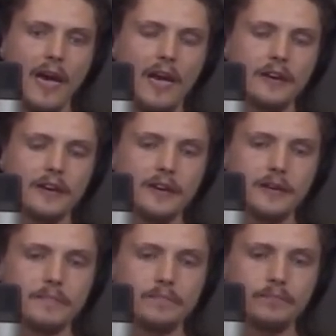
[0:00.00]
And
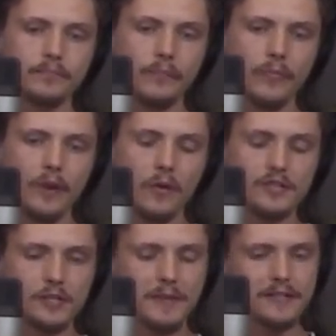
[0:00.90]
um, I
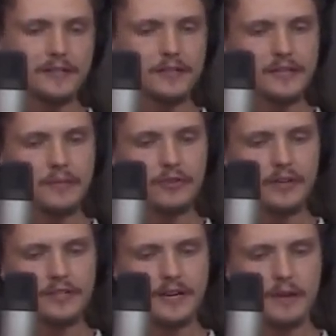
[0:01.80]
was expecting the same
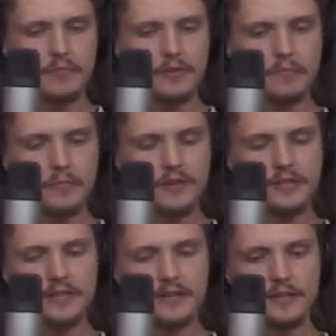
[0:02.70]
thing to happen, but
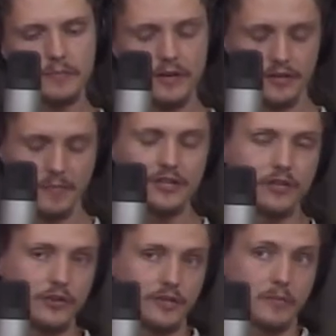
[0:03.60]
instead, I mean,
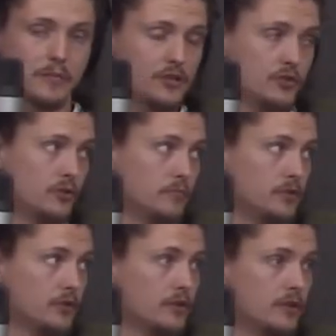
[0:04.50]
especially because I'm on
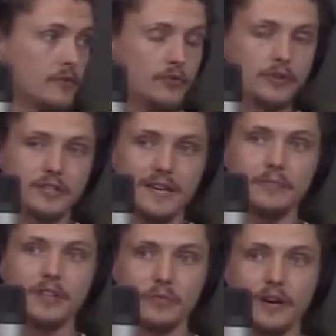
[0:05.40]
mushrooms, you know, I thought the
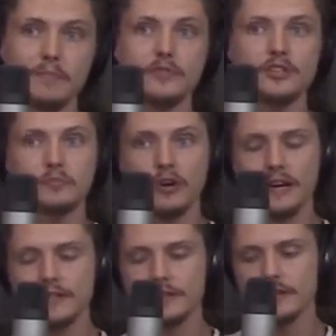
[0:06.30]
same thing would happen, just more
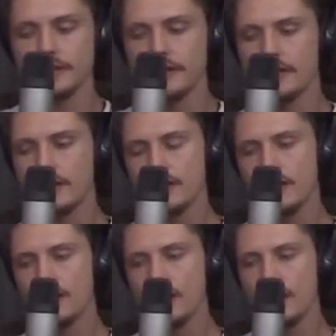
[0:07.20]
hectic. Yeah.
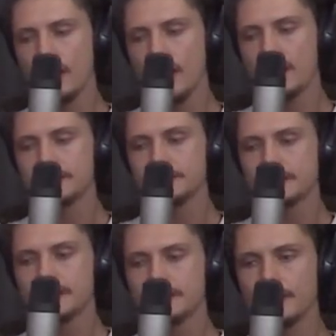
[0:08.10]
And
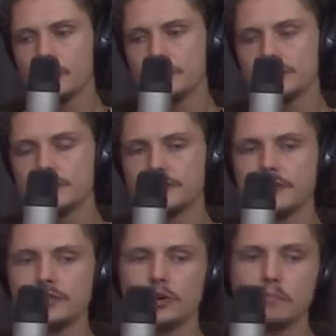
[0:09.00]
instead, there was just
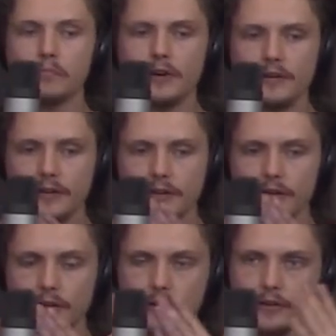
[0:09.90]
this
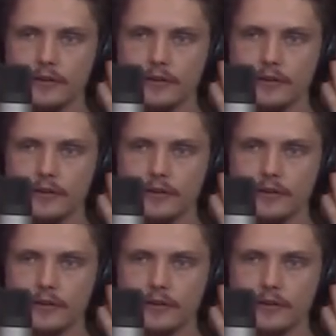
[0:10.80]
completely